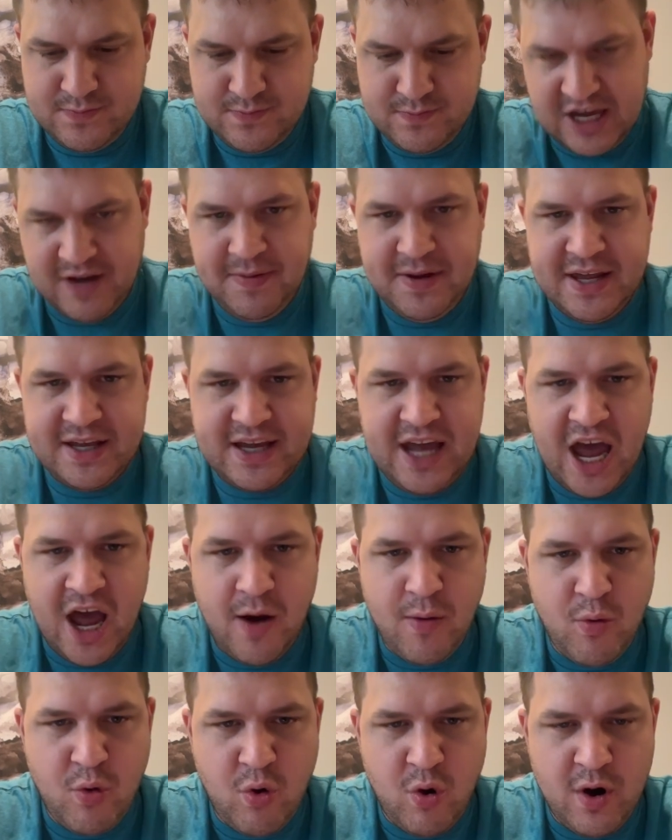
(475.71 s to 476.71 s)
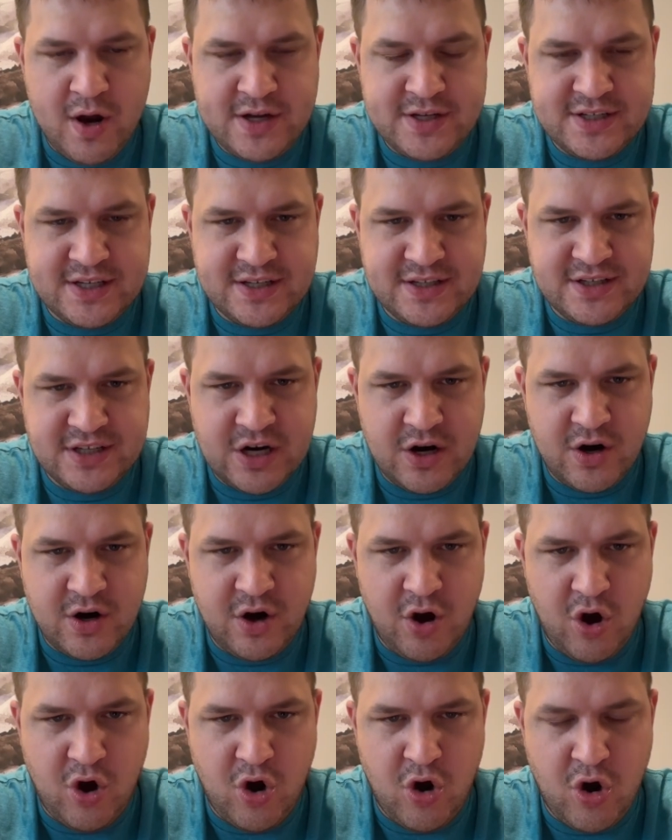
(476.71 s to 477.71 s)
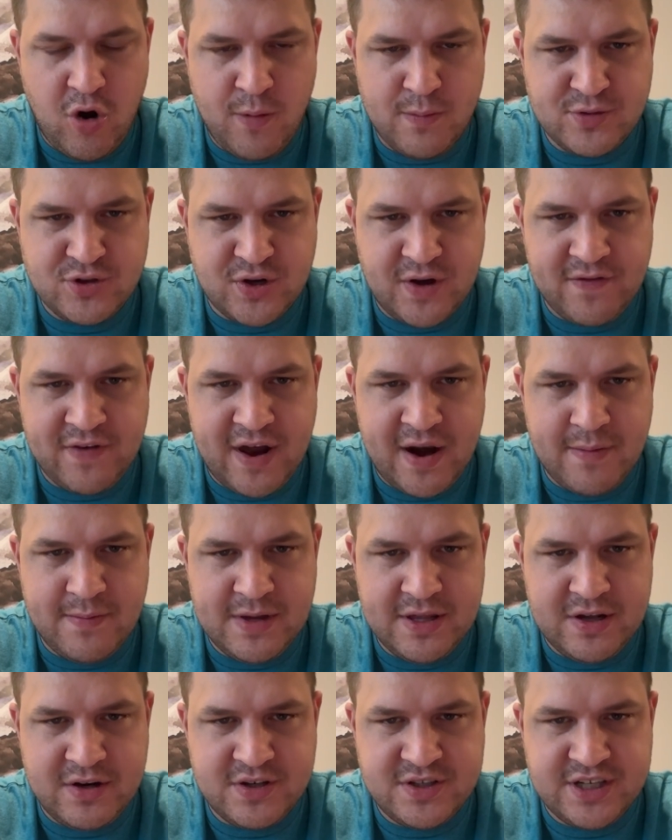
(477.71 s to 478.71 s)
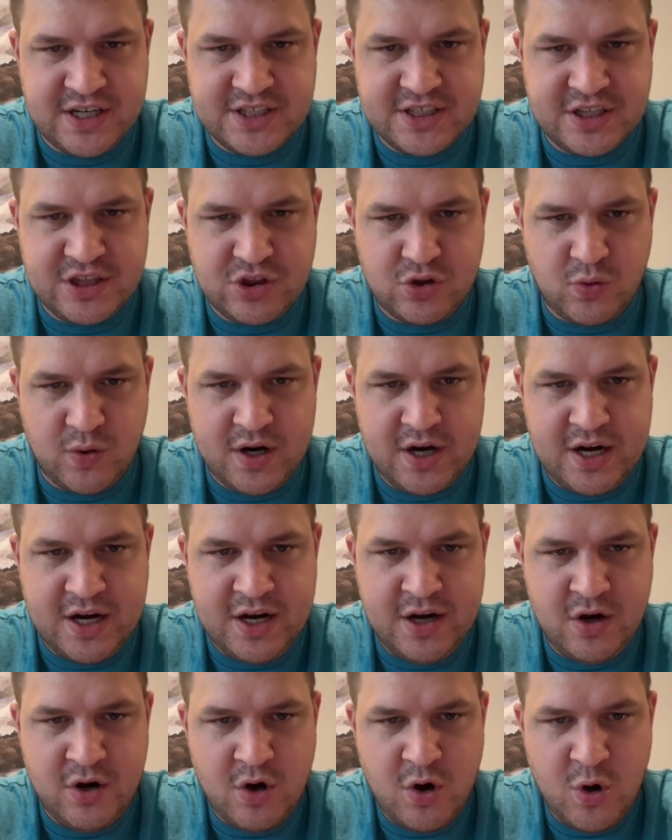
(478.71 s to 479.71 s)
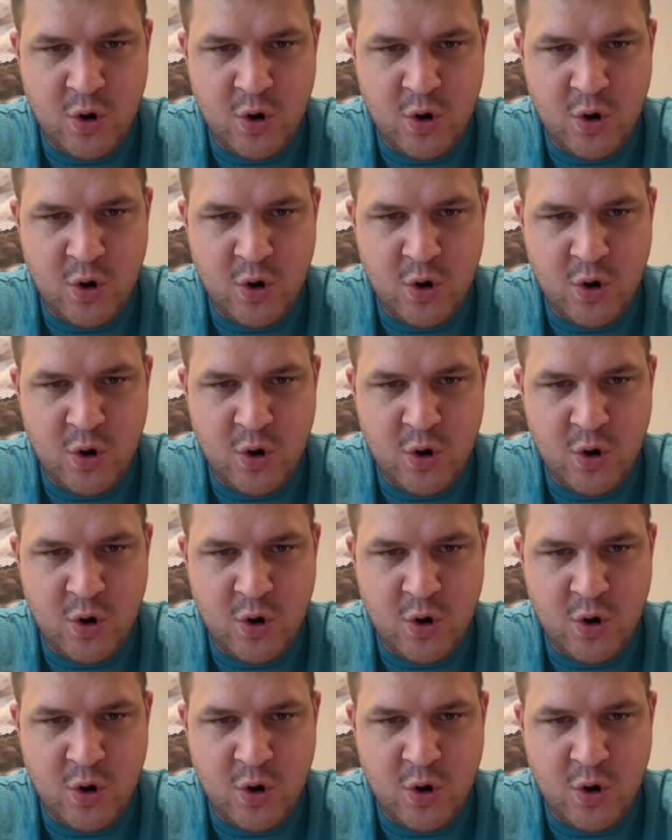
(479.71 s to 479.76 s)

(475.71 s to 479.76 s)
Give me the Cowboys since they're at home. So I've got them either 6-3